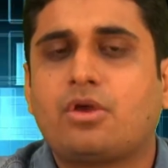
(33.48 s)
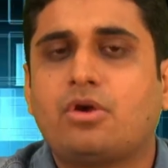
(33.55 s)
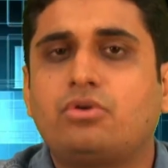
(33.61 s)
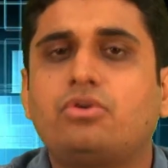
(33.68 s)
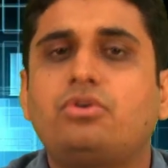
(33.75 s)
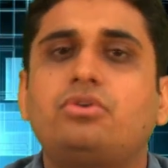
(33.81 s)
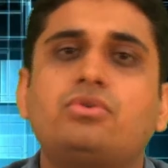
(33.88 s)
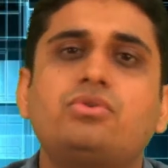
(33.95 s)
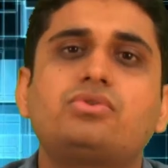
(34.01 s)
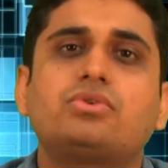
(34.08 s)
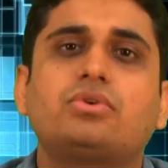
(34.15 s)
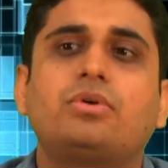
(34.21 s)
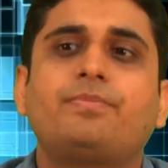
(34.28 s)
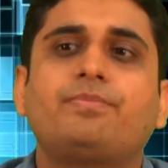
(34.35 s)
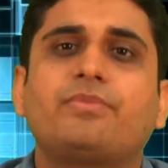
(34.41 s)
To do
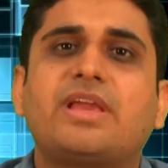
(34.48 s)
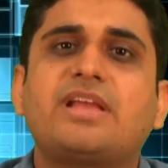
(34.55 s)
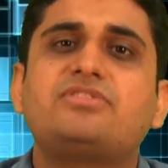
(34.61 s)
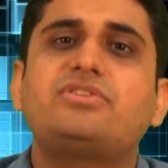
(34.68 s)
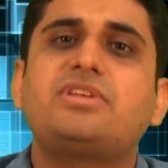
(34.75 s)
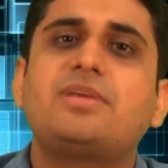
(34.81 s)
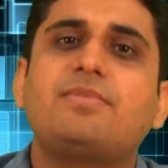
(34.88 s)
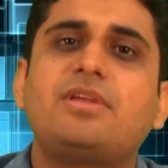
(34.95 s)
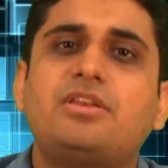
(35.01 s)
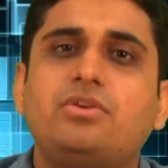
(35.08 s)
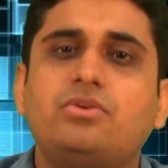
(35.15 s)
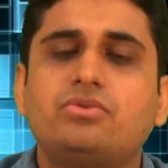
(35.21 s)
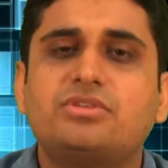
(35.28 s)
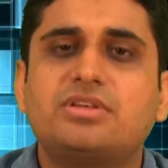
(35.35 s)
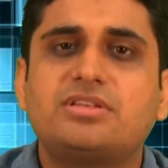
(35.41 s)
so, HTML
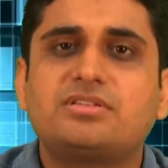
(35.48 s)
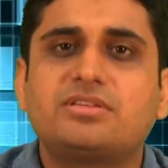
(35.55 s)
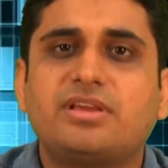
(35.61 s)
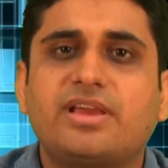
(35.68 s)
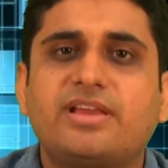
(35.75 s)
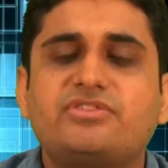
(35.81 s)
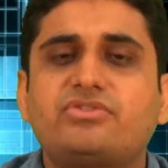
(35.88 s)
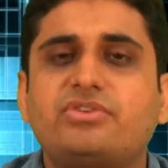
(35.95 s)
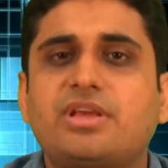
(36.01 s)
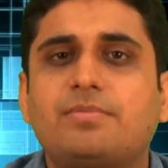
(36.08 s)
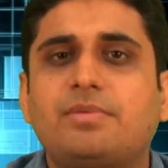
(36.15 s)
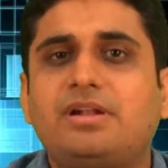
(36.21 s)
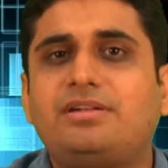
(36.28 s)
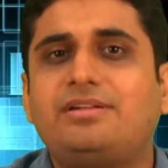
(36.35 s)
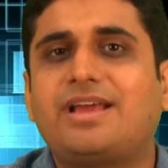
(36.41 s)
uses
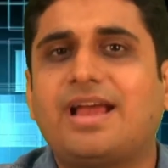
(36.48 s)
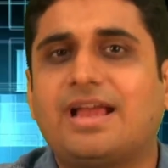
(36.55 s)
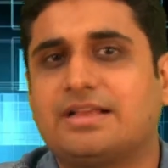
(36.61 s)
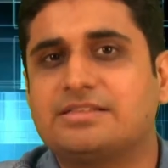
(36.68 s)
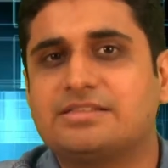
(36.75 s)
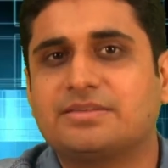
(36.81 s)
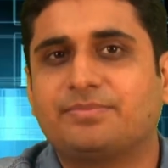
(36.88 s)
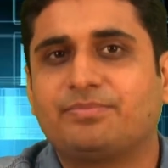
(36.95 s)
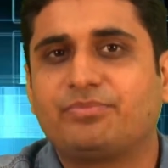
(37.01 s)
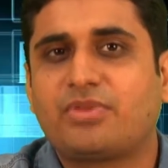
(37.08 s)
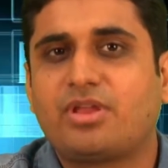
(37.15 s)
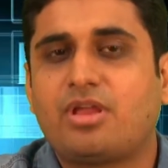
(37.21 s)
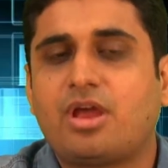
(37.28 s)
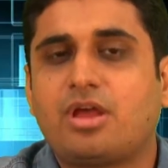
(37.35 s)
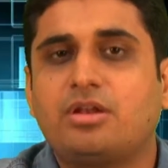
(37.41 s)
HTML tags.
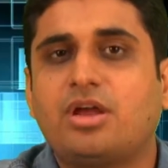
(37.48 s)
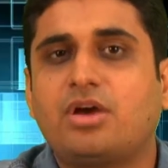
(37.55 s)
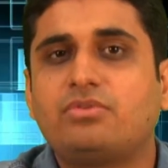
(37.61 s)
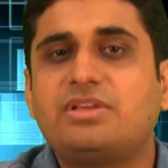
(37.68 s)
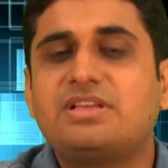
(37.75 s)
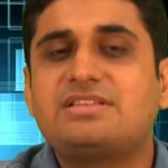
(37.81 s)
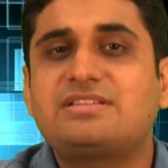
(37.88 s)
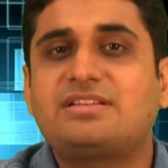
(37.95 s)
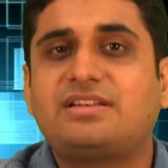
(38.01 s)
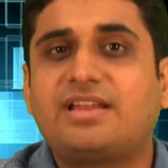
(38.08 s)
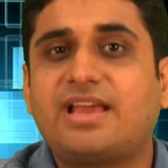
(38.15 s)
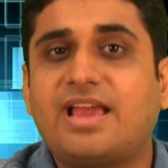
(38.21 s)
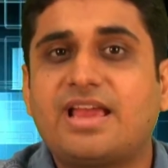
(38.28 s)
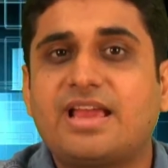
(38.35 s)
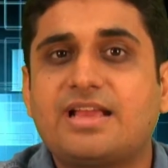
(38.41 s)
Now these
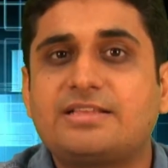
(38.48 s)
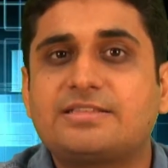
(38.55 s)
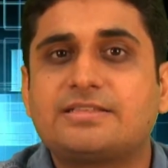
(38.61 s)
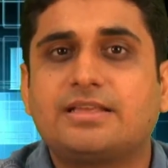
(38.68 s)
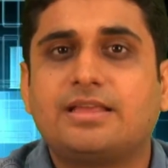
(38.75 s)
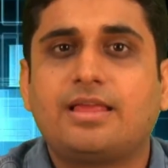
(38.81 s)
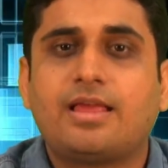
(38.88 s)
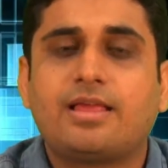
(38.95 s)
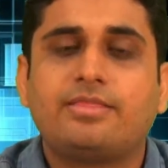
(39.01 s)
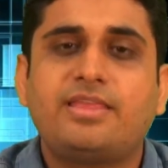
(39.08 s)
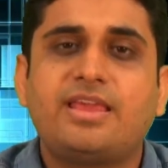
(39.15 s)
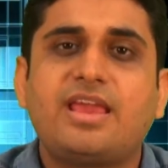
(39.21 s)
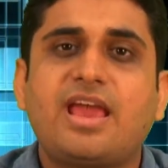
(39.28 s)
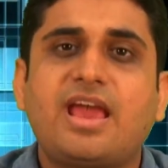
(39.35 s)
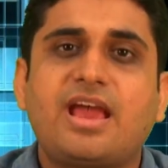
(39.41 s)
tags,
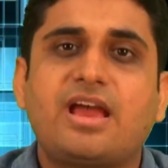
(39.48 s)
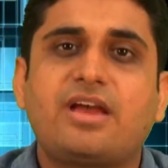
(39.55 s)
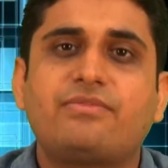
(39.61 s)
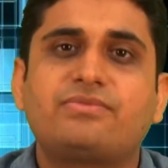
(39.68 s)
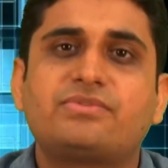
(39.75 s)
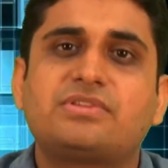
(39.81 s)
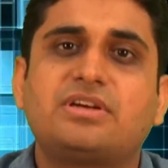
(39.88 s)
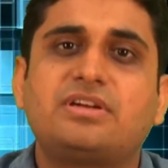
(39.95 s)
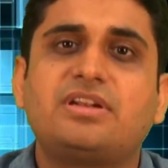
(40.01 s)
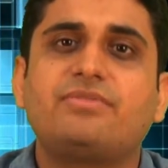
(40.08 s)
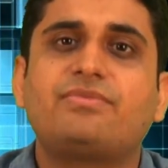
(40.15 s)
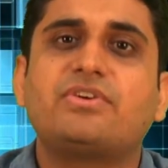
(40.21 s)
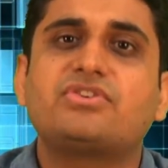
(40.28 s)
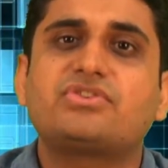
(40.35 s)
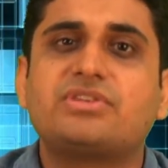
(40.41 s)
they have certain
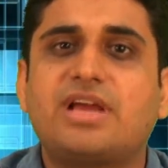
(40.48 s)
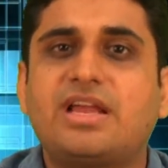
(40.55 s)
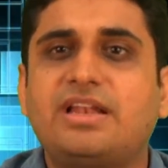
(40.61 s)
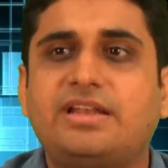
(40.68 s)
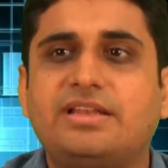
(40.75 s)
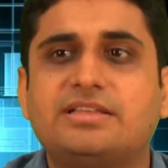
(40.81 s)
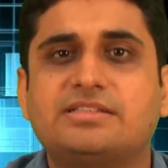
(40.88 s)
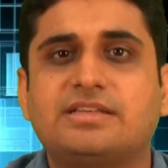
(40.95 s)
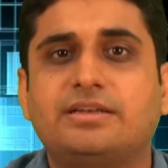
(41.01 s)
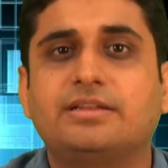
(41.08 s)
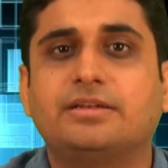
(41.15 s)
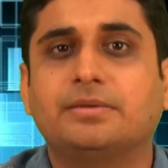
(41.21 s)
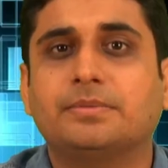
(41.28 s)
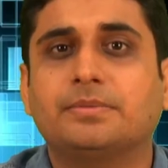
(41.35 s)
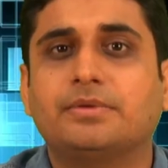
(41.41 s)
functionalities
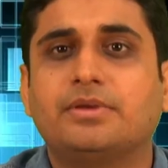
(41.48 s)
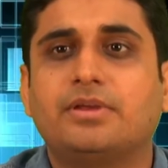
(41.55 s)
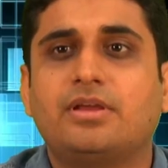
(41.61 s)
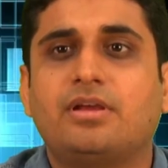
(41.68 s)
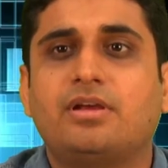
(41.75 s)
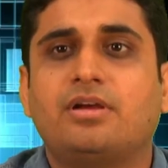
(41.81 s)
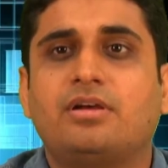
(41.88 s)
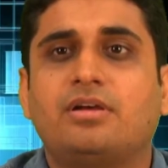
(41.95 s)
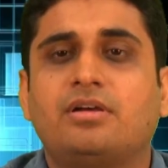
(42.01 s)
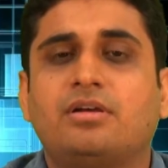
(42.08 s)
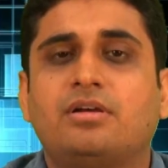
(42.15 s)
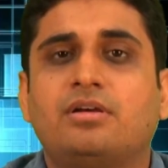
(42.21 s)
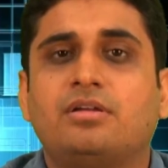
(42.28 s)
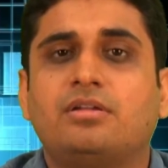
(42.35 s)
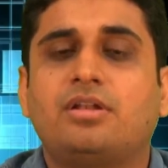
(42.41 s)
hidden.
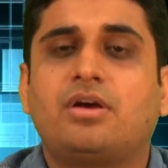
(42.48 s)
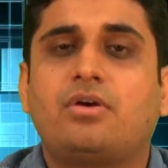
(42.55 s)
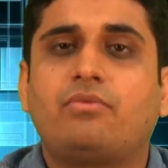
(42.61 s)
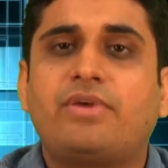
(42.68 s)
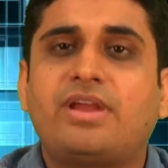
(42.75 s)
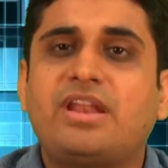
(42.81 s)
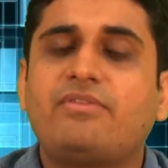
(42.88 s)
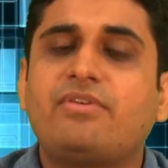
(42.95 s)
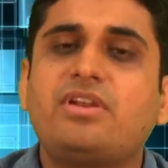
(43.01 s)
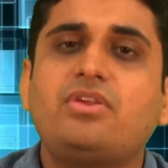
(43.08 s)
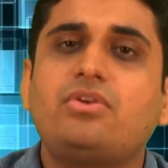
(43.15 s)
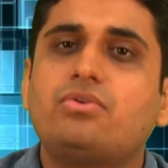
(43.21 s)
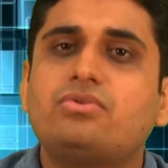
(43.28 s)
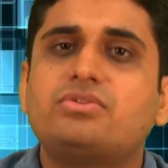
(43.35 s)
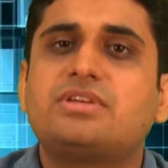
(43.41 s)
Now whenever
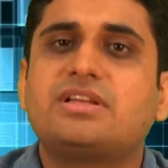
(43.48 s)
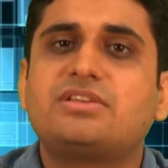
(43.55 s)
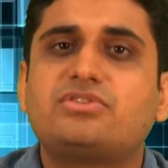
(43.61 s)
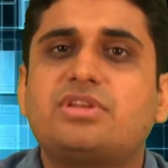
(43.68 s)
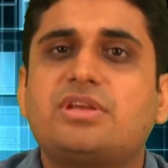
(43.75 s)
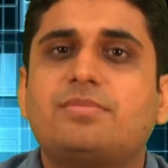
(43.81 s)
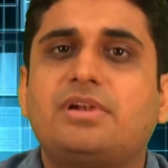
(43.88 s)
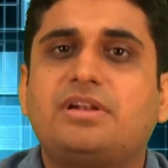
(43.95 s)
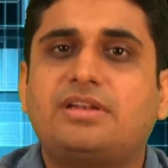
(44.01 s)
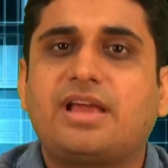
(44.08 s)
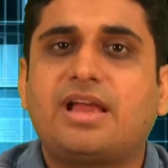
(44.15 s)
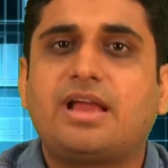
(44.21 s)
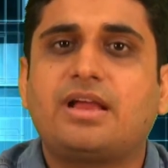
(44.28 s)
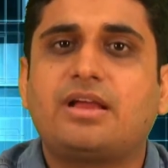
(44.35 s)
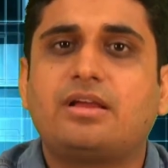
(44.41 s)
you use a HTML
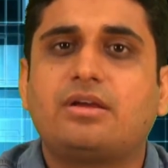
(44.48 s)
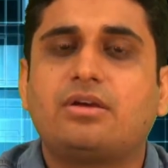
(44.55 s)
tag,